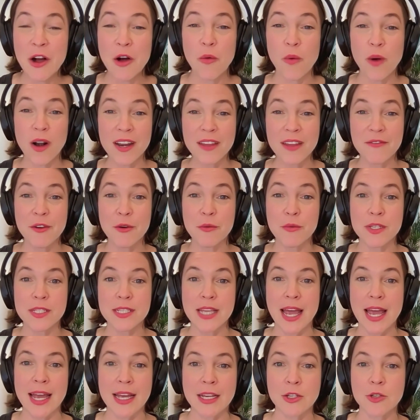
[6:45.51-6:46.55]
What if it was
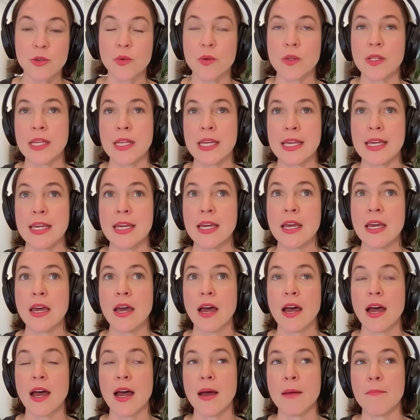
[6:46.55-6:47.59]
actually
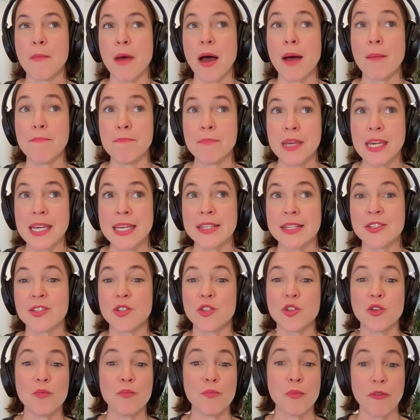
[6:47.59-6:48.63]
a means
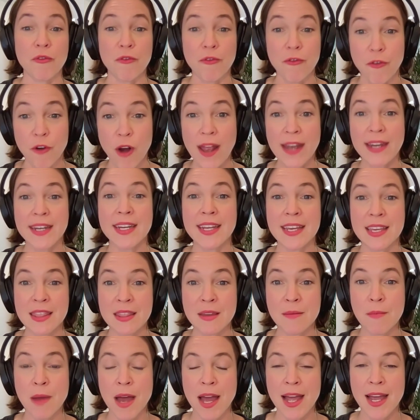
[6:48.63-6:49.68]
to befriending
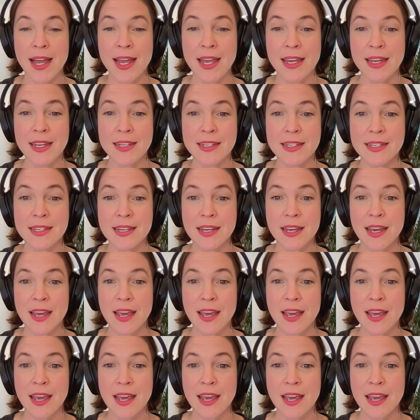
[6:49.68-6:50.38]
the mind